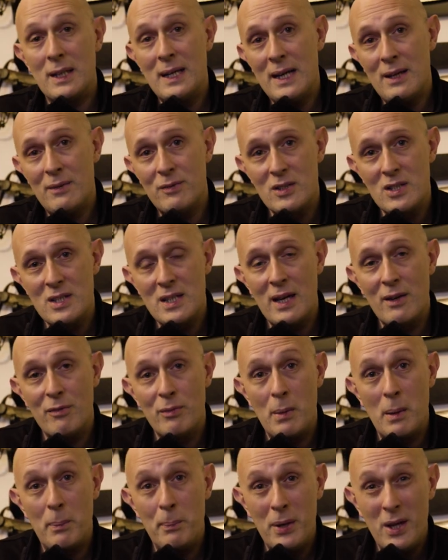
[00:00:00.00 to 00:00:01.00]
I have to say,
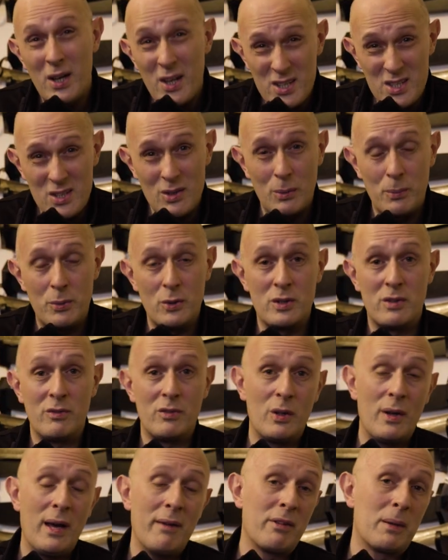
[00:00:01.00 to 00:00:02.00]
from a personal point of
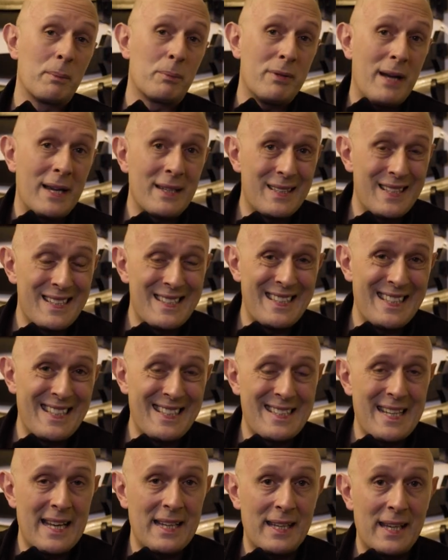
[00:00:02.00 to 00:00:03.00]
view, having practiced
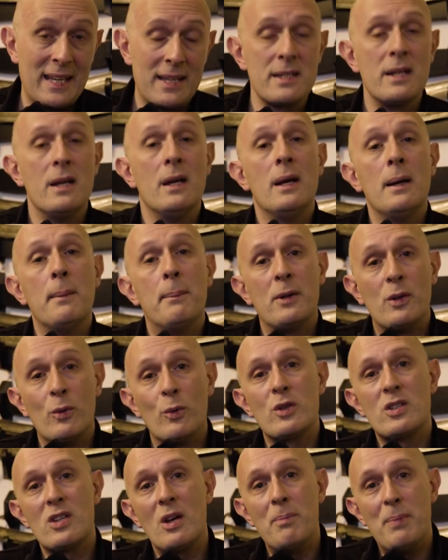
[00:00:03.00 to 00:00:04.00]
these techniques, but
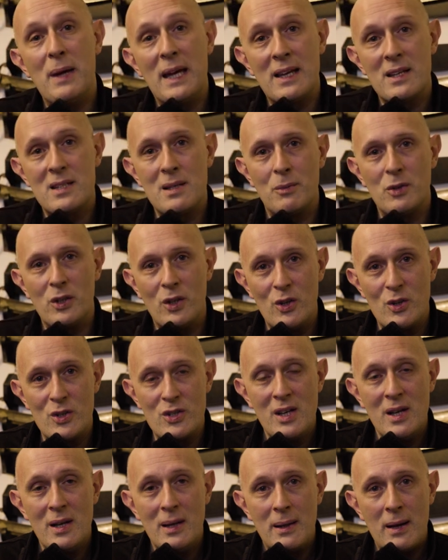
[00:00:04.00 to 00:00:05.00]
also being someone
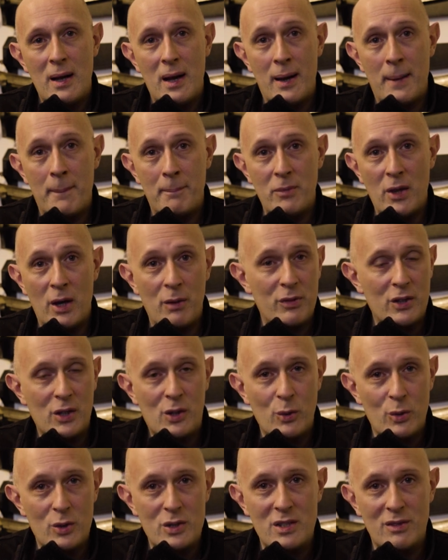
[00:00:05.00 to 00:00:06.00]
who's over the
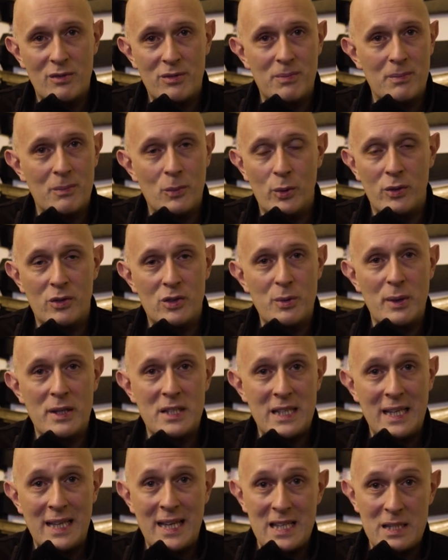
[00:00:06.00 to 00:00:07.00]
course of more than
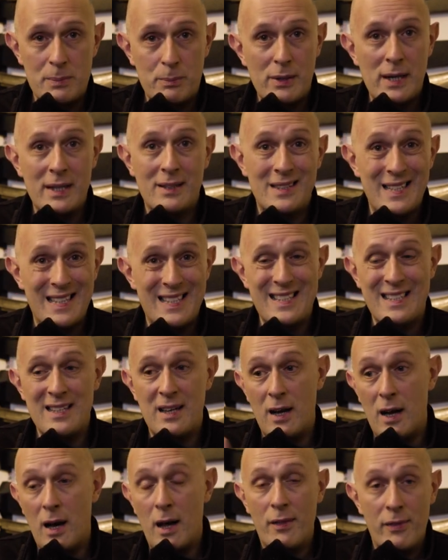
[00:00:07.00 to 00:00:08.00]
20 years practiced
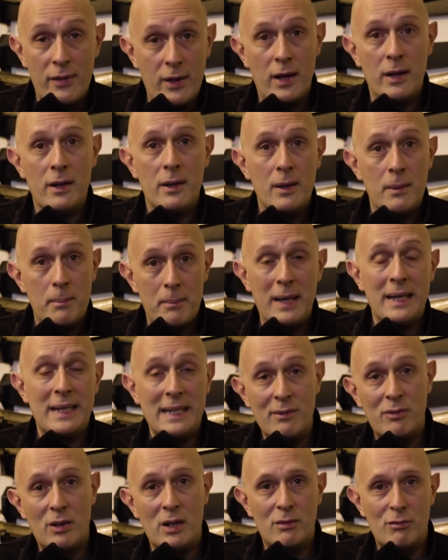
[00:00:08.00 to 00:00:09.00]
other
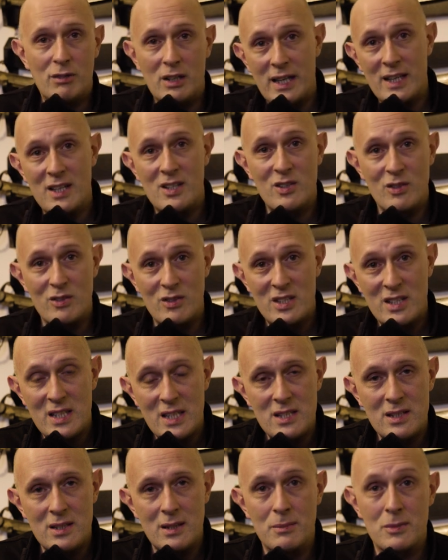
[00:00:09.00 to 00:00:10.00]
medieval and Renaissance
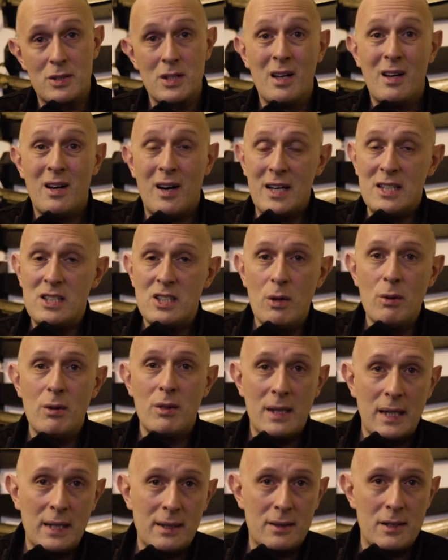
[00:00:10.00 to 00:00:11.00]
systems, I do
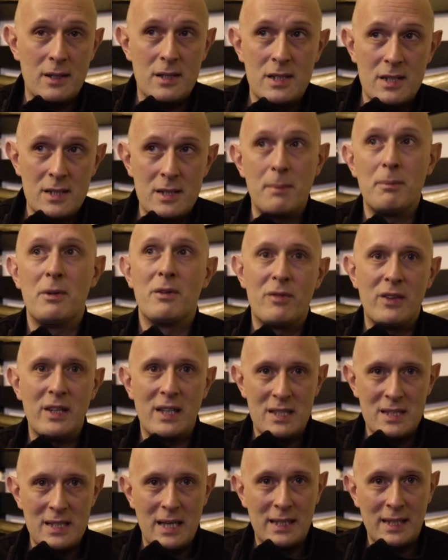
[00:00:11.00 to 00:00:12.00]
think that some of
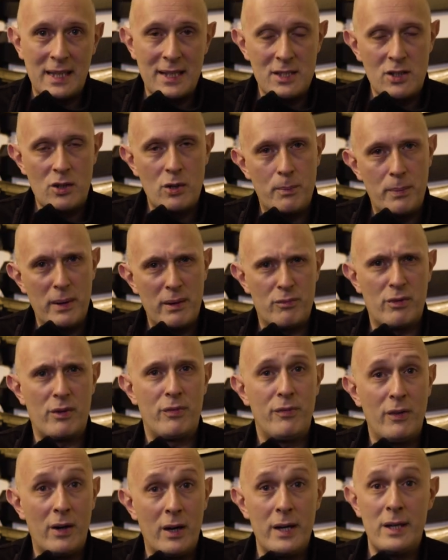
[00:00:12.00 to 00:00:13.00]
these techniques could be
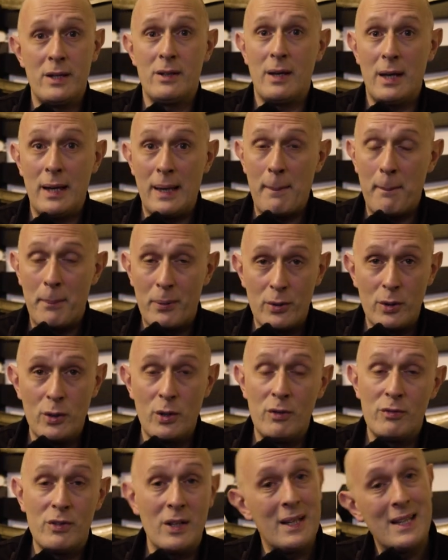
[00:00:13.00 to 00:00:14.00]
refined and
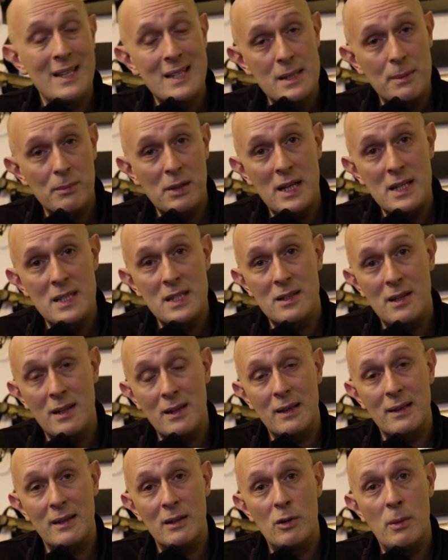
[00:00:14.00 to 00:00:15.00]
improved. And in some cases, I
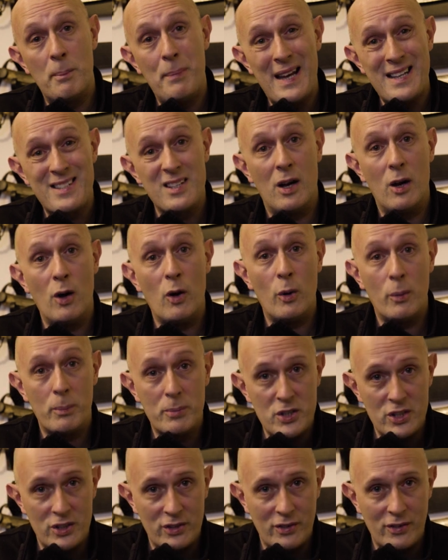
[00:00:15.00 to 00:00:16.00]
think there are better
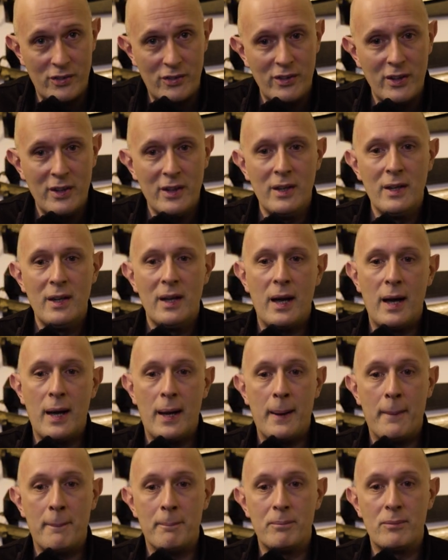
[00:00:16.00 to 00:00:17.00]
options
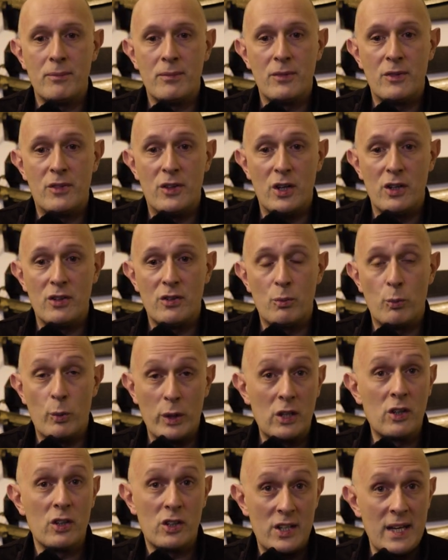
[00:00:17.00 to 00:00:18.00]
that
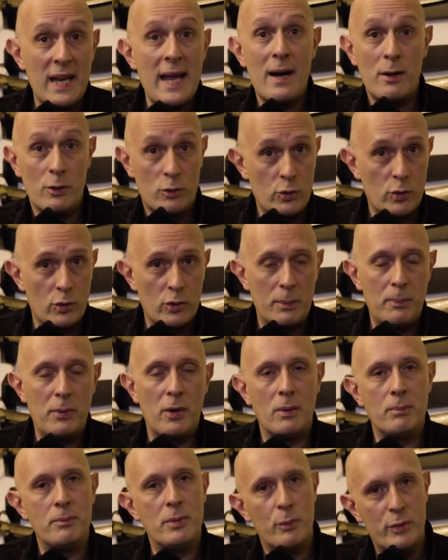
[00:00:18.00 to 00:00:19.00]
we could now draw
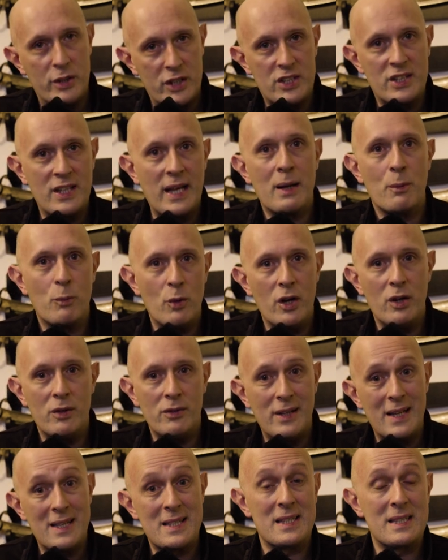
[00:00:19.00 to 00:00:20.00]
upon, but which they
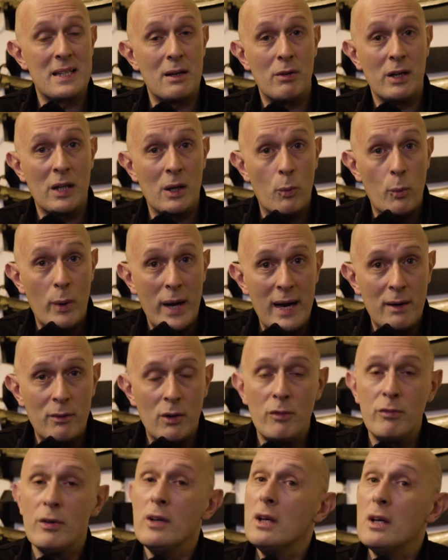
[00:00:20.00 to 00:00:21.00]
weren't necessarily aware
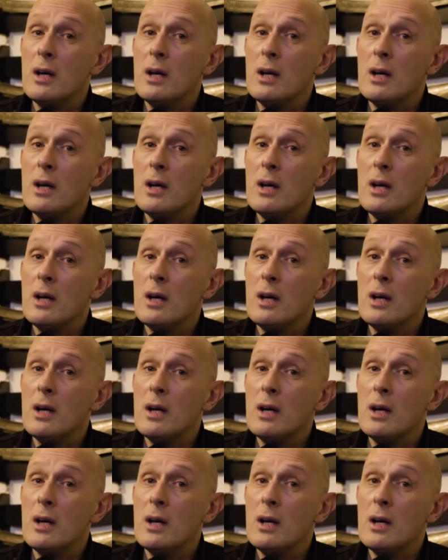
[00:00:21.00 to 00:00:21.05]
of